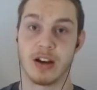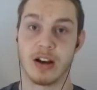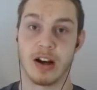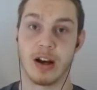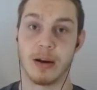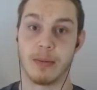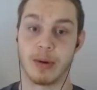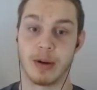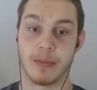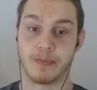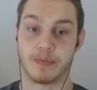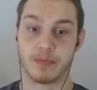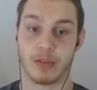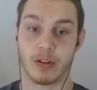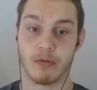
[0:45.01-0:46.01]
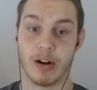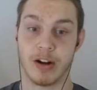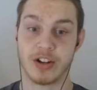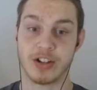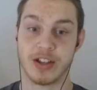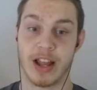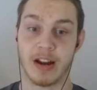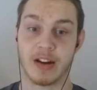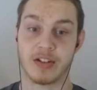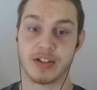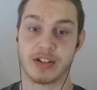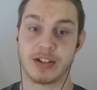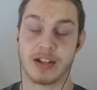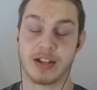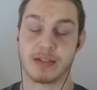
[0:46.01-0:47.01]
Uh, but watches
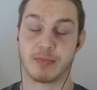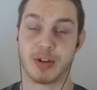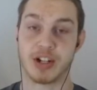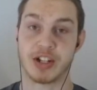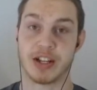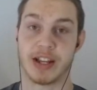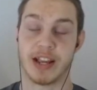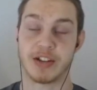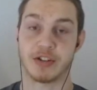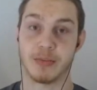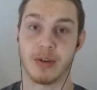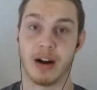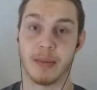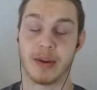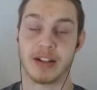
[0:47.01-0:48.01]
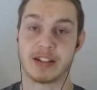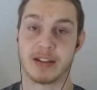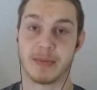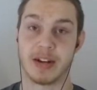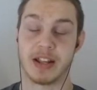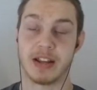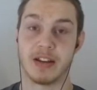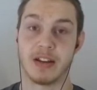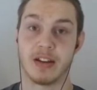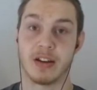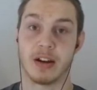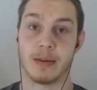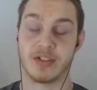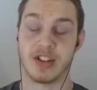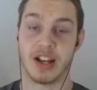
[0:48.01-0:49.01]
Anderson is preaching against Obama and somebody
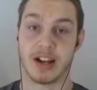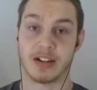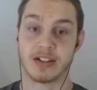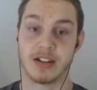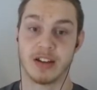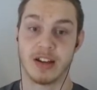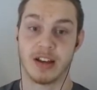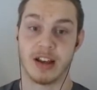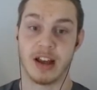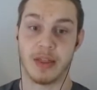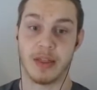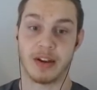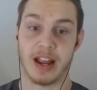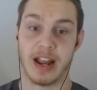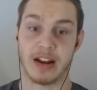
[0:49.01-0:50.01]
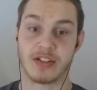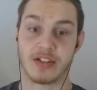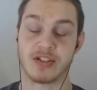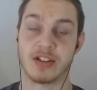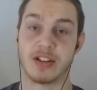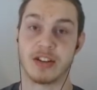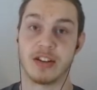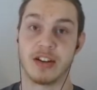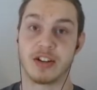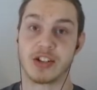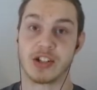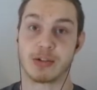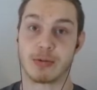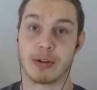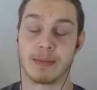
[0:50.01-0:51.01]
objects, and then Anderson
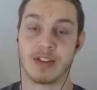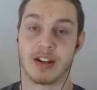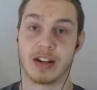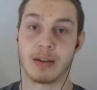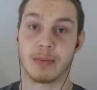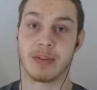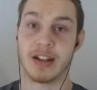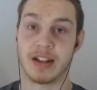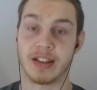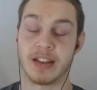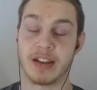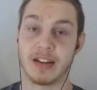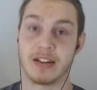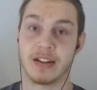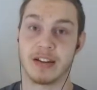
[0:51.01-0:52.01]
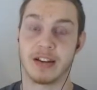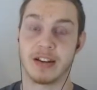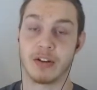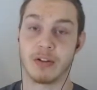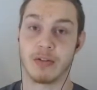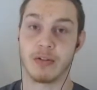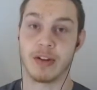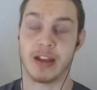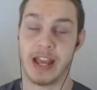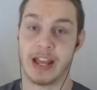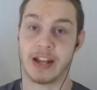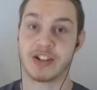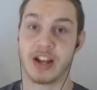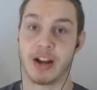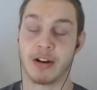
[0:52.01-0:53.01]
just screams at him, "Get the you know
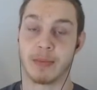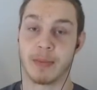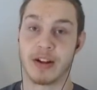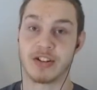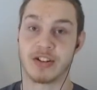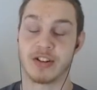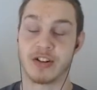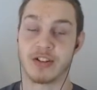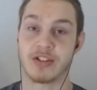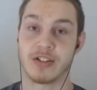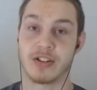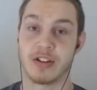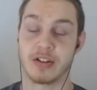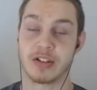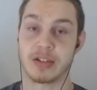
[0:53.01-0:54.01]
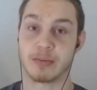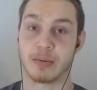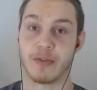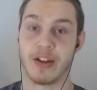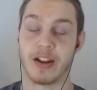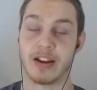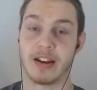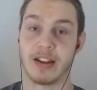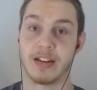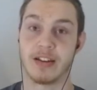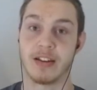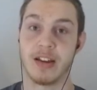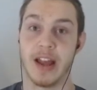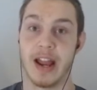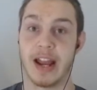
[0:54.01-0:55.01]
H out of my church!" Uses profanity,
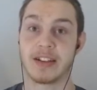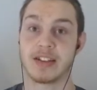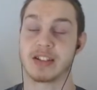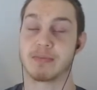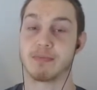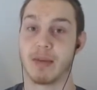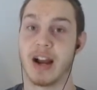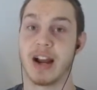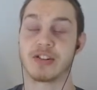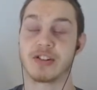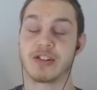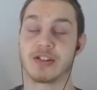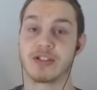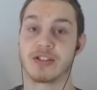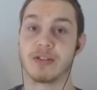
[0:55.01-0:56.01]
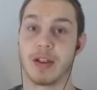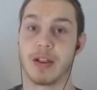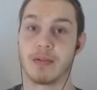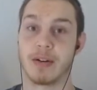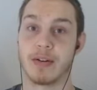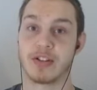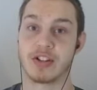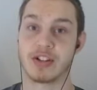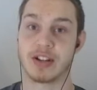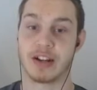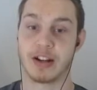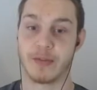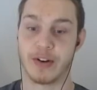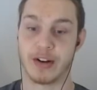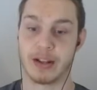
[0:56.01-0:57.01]
and he says "my church" too, by the way, which is
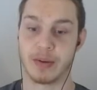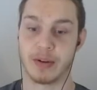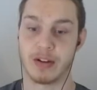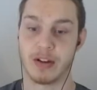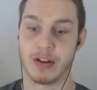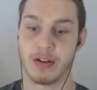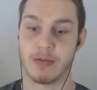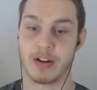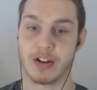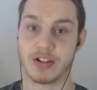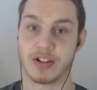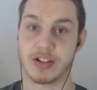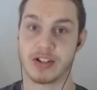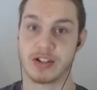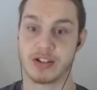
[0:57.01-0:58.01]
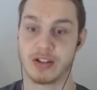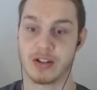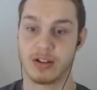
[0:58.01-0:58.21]
kind of funny. But watch this.